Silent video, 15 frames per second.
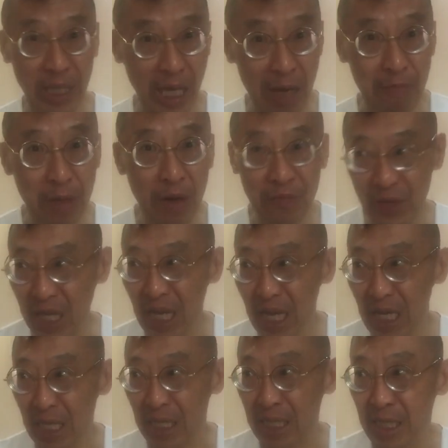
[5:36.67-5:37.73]
a couple of
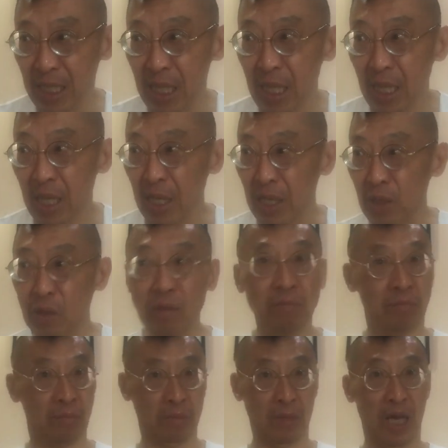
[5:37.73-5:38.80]
days, you know?
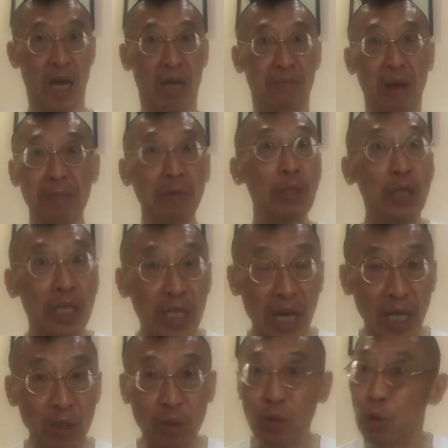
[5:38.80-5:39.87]
And Maple Tree
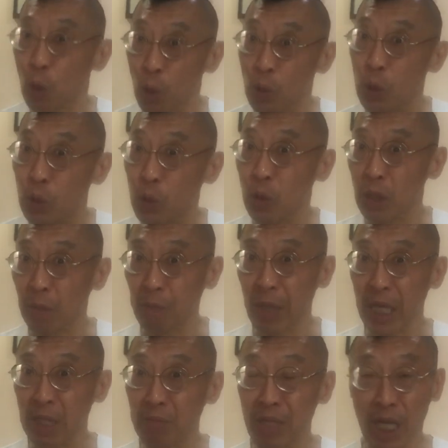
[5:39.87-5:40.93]
Industrial, those who took the
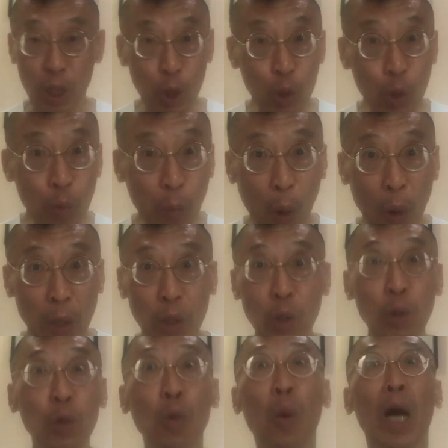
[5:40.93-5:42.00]
placement at
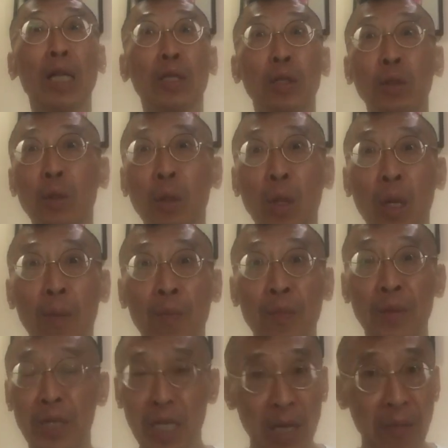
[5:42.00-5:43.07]
2.212,
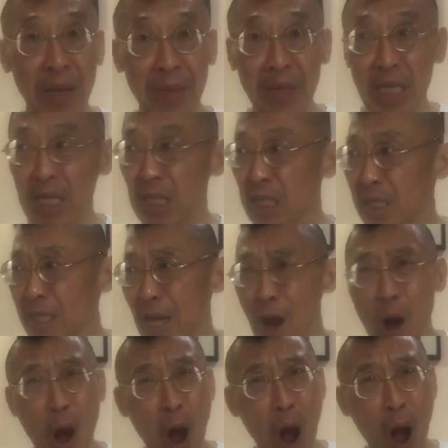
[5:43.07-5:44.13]
did they make money?
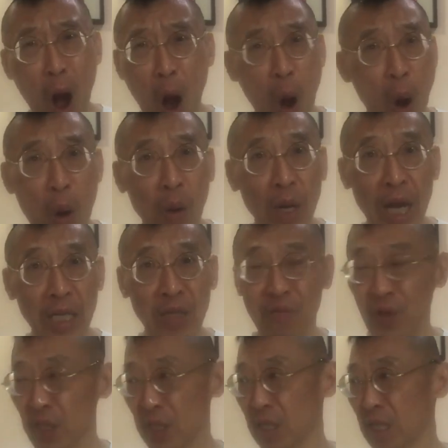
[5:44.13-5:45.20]
No! As of
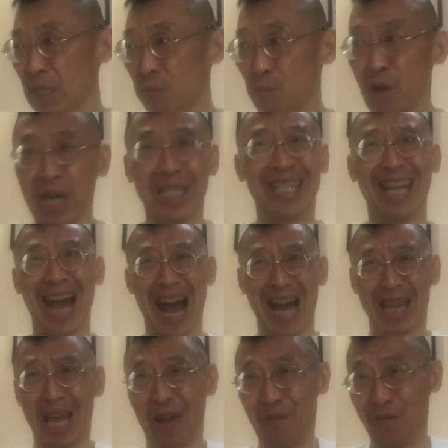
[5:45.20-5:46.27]
yesterday's price, they
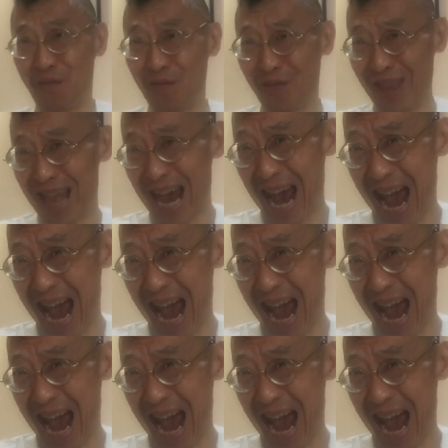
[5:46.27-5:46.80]
are like, wah,